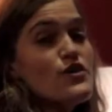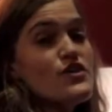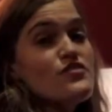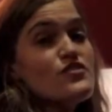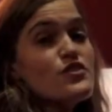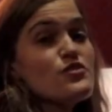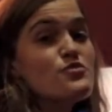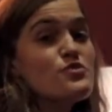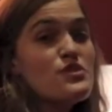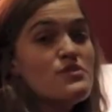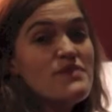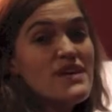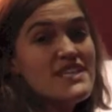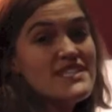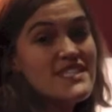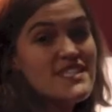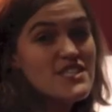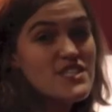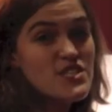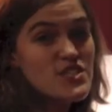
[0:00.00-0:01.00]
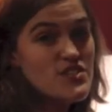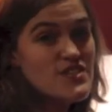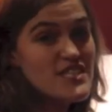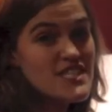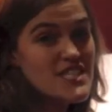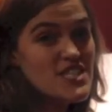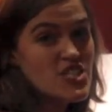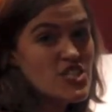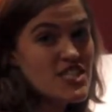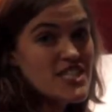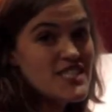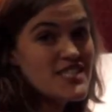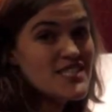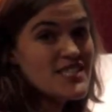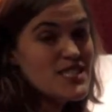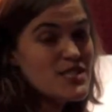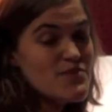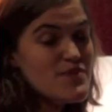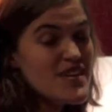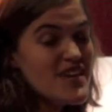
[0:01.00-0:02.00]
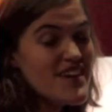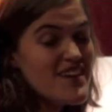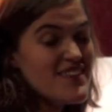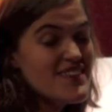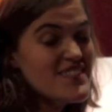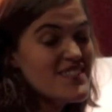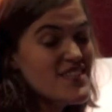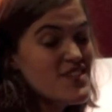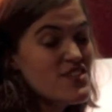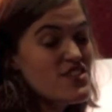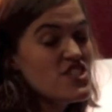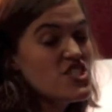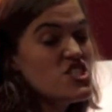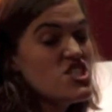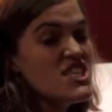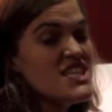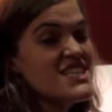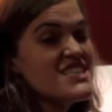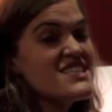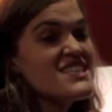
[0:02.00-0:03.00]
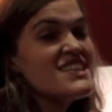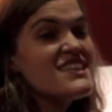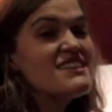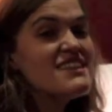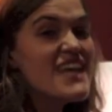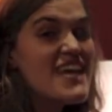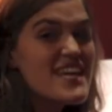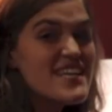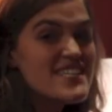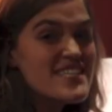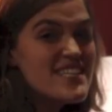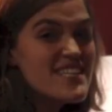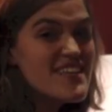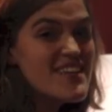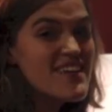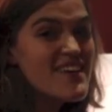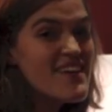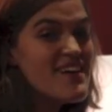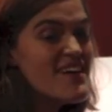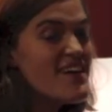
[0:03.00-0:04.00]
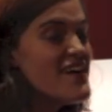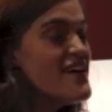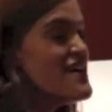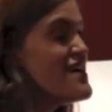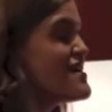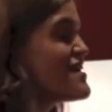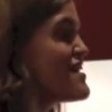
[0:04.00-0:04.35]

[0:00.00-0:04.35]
if your roommate doesn't do the dishes, it's because he or she is lazy,